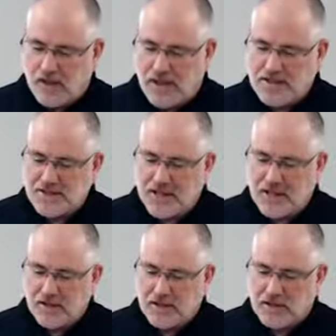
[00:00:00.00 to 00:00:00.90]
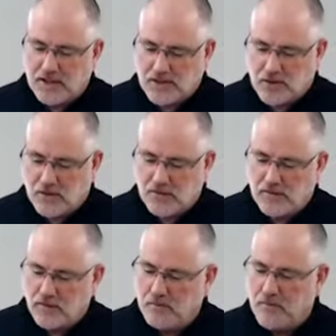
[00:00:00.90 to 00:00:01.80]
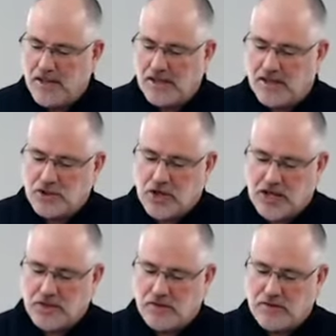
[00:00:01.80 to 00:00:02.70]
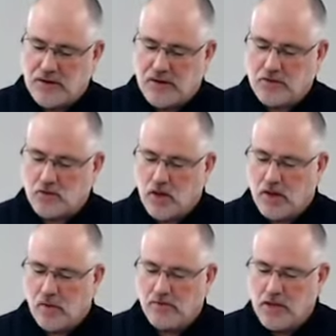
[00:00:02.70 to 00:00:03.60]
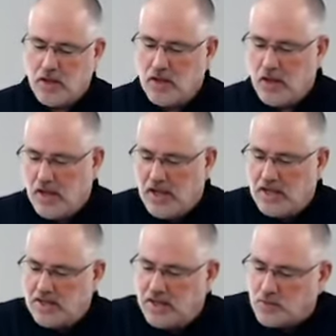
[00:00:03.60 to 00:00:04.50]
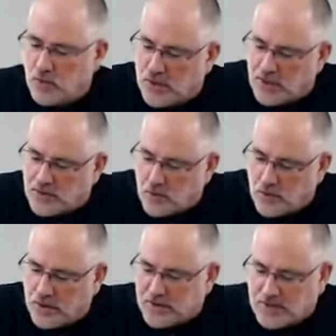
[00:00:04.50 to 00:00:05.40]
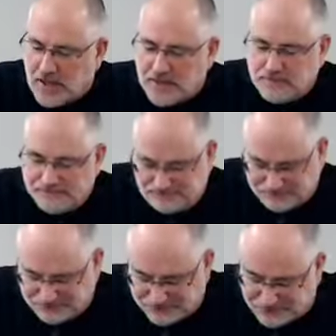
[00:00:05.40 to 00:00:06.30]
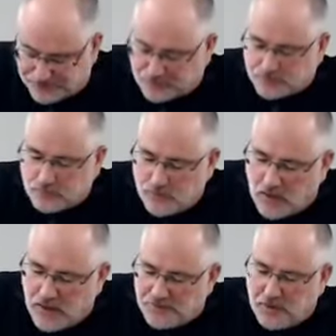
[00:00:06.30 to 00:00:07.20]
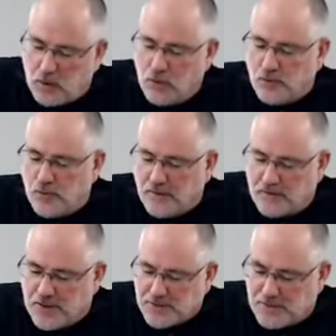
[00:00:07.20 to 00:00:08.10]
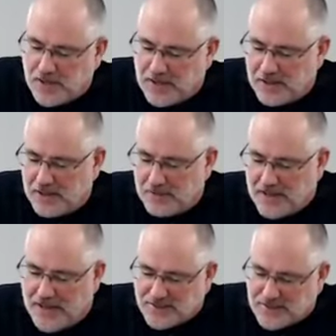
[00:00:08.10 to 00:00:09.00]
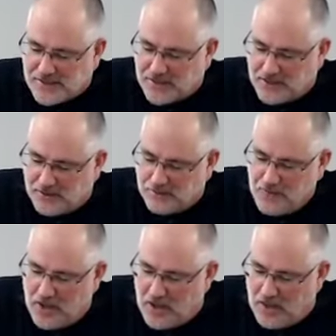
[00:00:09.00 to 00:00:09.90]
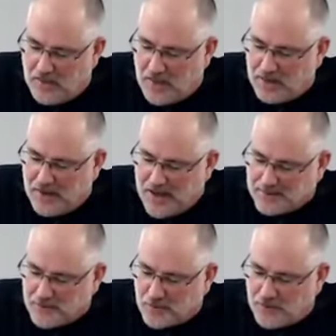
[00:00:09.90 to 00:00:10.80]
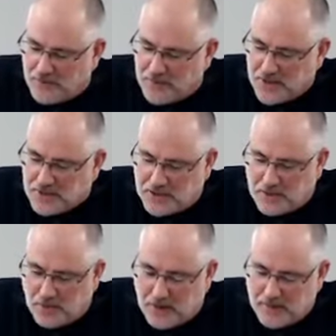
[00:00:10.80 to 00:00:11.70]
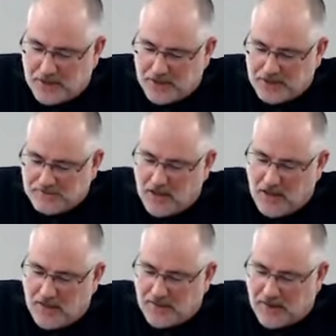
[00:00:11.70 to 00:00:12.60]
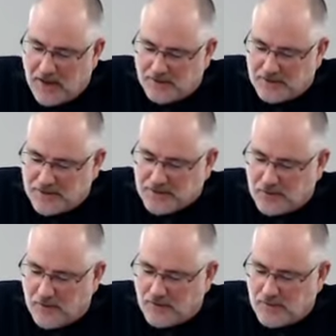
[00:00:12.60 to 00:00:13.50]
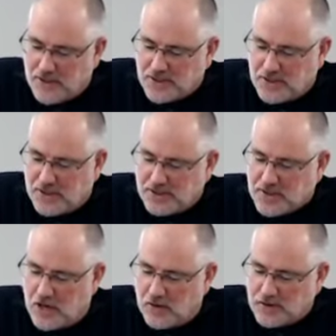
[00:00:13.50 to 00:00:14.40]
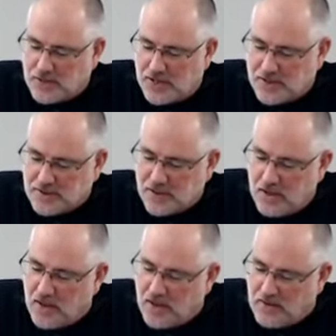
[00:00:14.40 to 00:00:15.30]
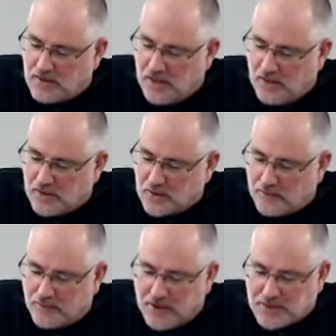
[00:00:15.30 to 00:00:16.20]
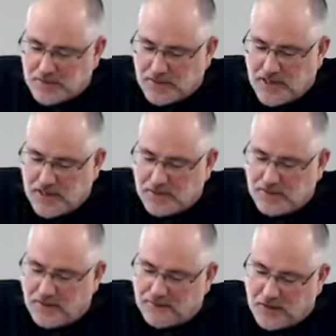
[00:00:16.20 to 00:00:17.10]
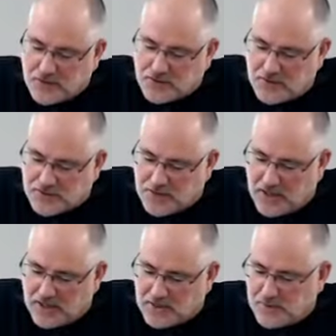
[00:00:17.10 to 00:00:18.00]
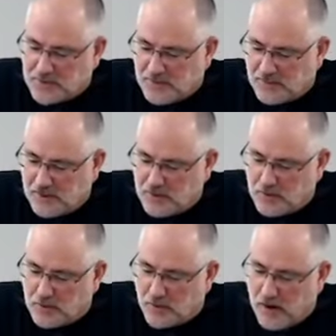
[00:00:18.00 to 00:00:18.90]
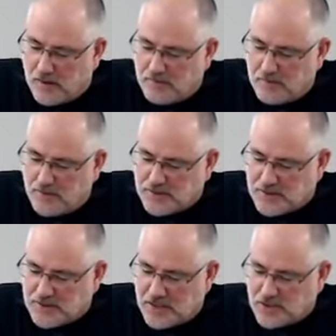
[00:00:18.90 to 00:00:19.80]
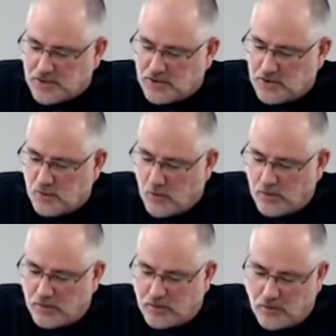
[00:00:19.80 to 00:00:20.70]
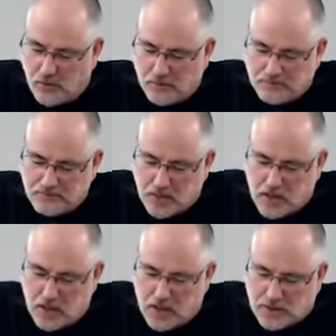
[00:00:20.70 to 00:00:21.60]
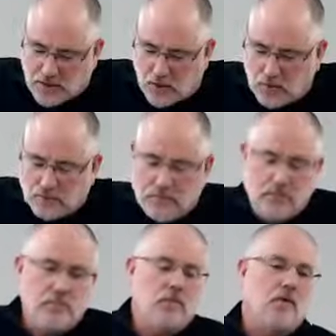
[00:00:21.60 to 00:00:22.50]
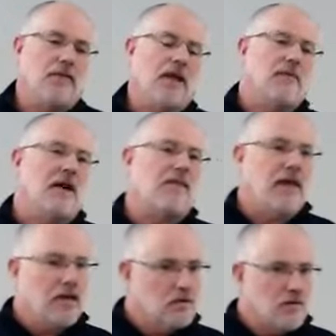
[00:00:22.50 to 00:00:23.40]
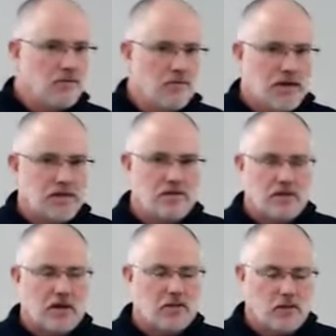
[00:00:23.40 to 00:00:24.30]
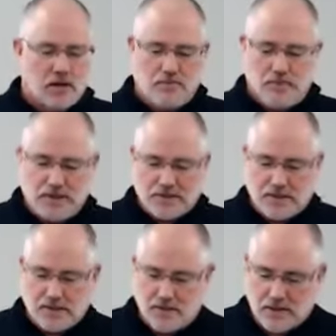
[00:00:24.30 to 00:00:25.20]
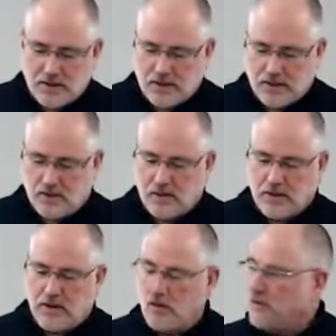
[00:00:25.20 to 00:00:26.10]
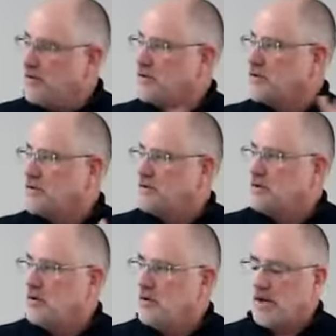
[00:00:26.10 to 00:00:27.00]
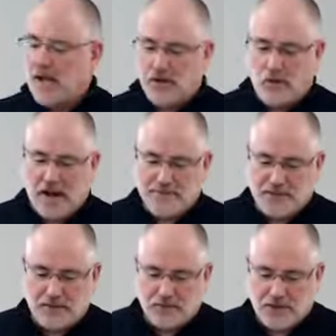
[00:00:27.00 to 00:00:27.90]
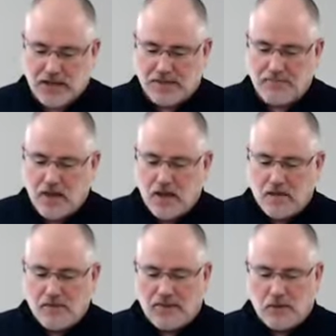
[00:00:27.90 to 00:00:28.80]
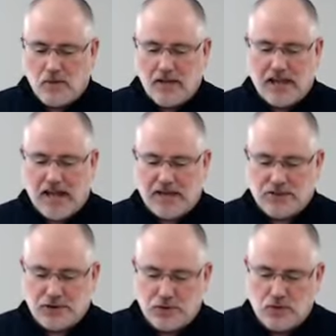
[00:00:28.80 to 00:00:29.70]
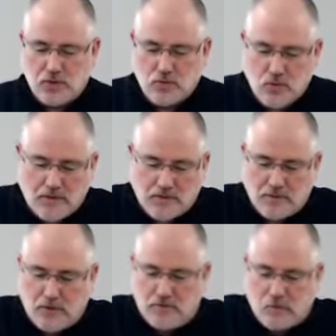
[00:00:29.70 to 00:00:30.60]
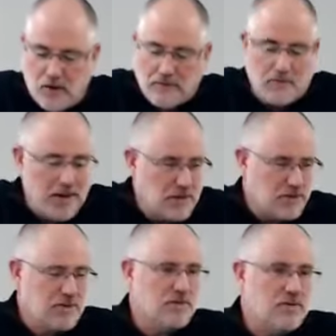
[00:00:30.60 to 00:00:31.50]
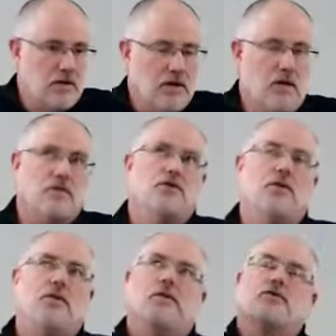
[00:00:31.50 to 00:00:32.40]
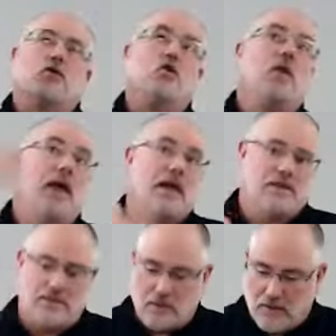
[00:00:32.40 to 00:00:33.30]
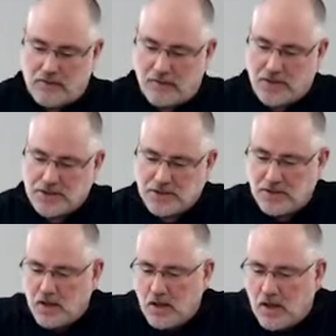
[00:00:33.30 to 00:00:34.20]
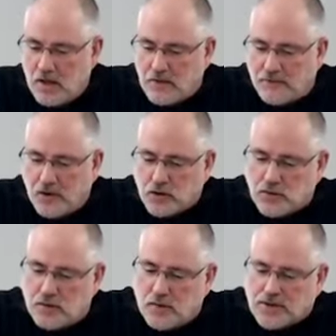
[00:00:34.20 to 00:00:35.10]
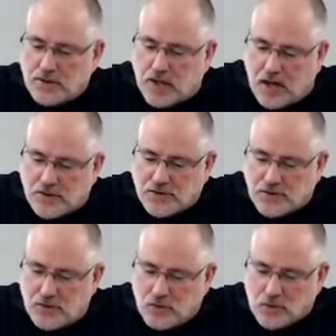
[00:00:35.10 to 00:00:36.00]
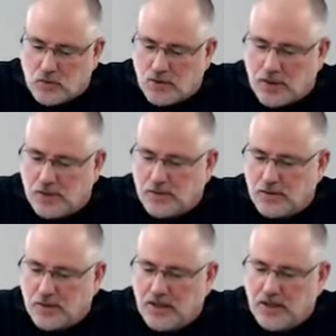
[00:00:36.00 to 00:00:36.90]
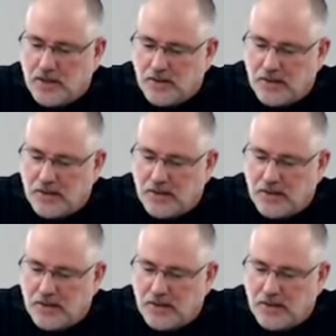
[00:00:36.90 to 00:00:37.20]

England and start making a change over there as well. And as one historian stated, if the Lutheran Reformation began in a monastic cell, the Anabaptist Reformation in a prayer meeting, and the Calvinistic Reformation at a scholar's desk, then the English Reformation began in the affairs of the state, specifically with the problem of succession to the royal throne. So when we think about the English Reformation, we kind of want to put this in an overview so that we kind of grasp and understand. But they really had two reformations, there's two legs of their Reformation. The first one was a constitutional one under King Henry